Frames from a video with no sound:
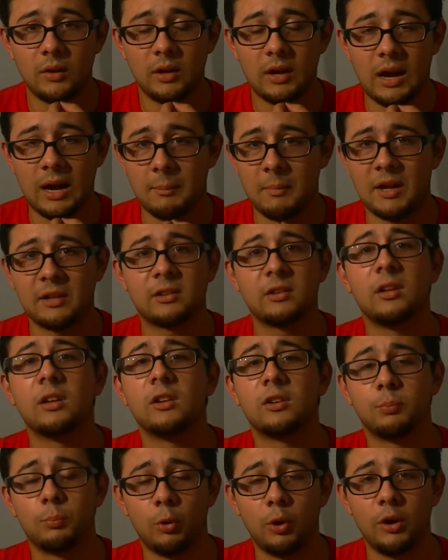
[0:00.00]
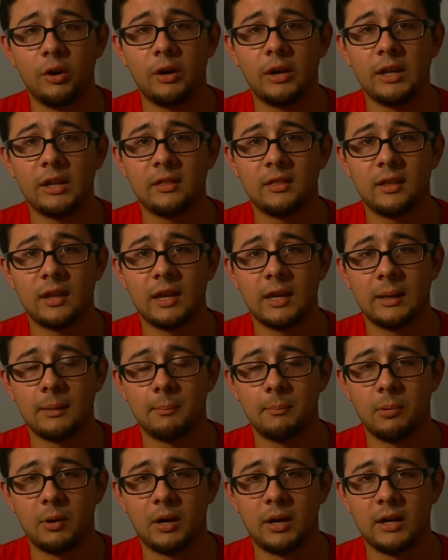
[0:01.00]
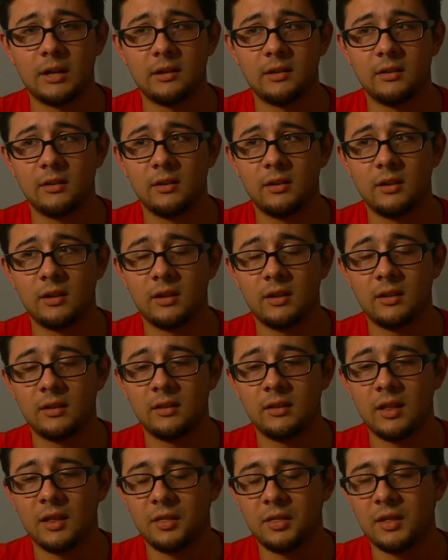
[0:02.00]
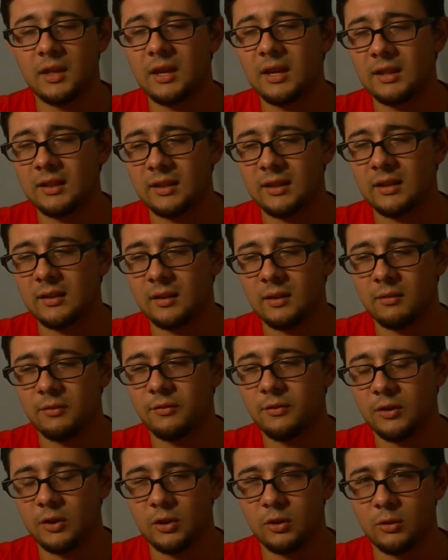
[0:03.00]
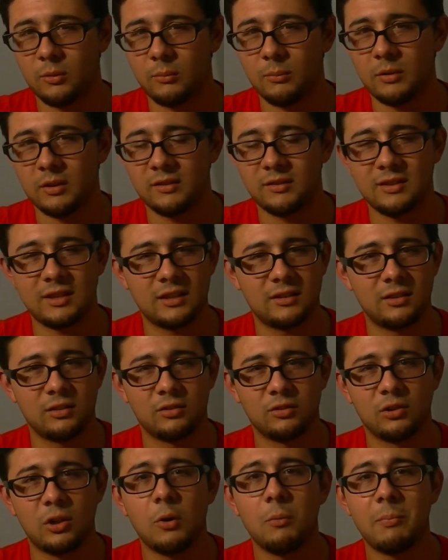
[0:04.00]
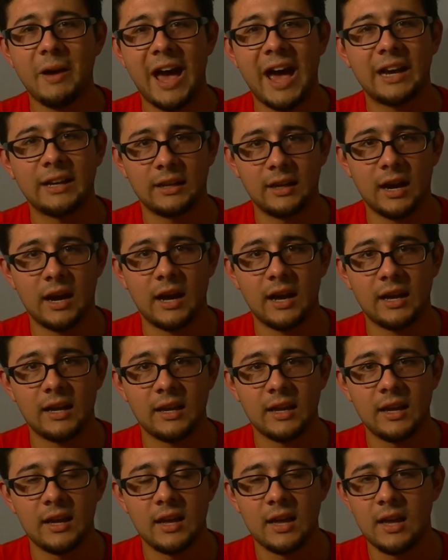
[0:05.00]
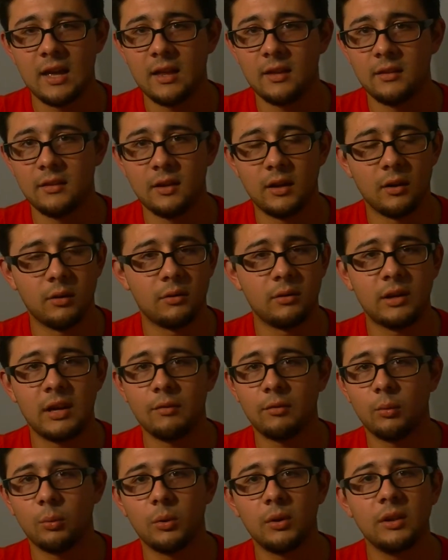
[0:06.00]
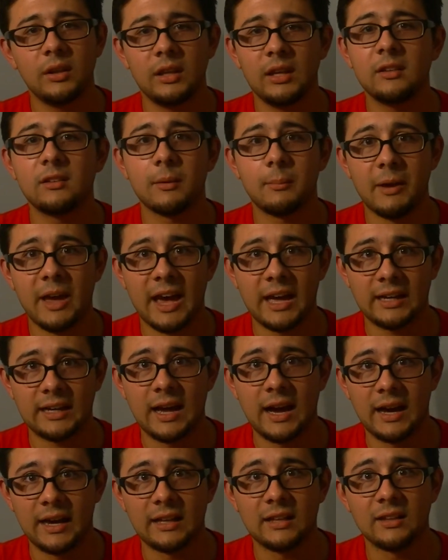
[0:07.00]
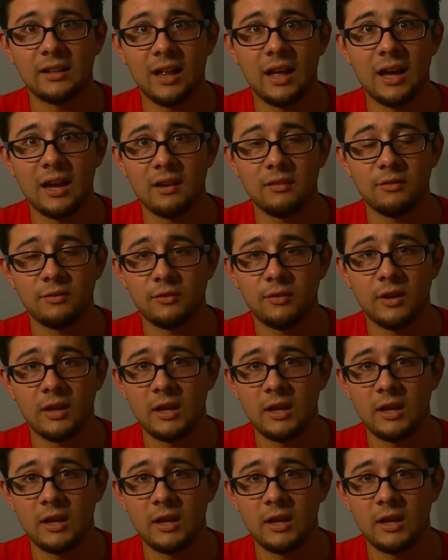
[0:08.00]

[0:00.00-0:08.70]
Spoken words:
not going to spoil anything, but the thing in the film is that there's no bad guy. There never really is a bad guy in life.